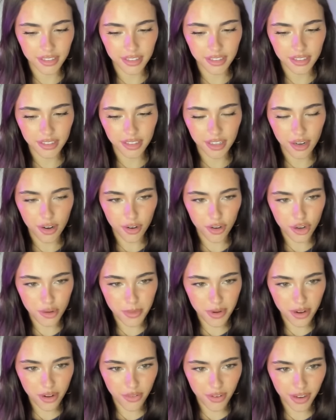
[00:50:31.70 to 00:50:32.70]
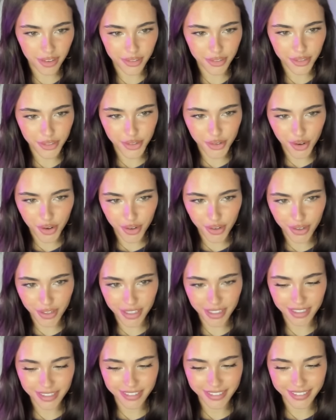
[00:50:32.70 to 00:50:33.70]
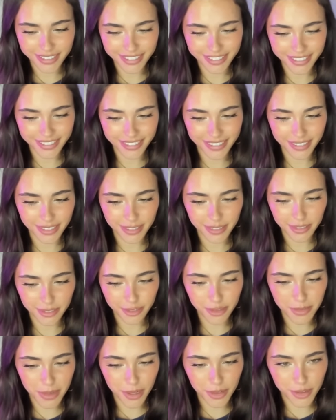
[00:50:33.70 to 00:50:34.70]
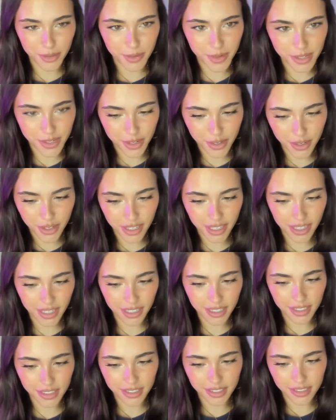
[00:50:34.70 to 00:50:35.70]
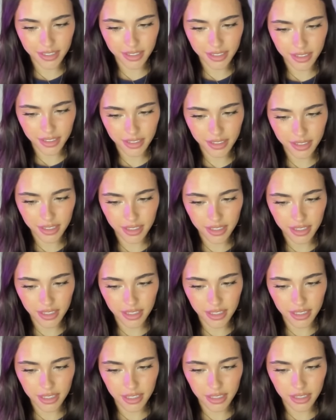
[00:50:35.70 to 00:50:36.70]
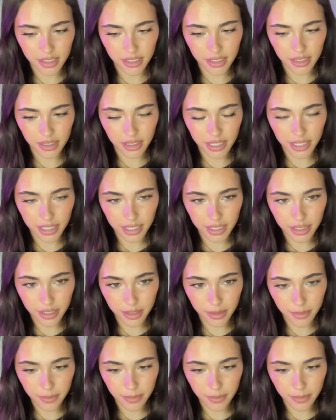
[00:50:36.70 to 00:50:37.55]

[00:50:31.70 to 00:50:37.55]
harder, better, faster, stronger. From here to eternity. Lighten up.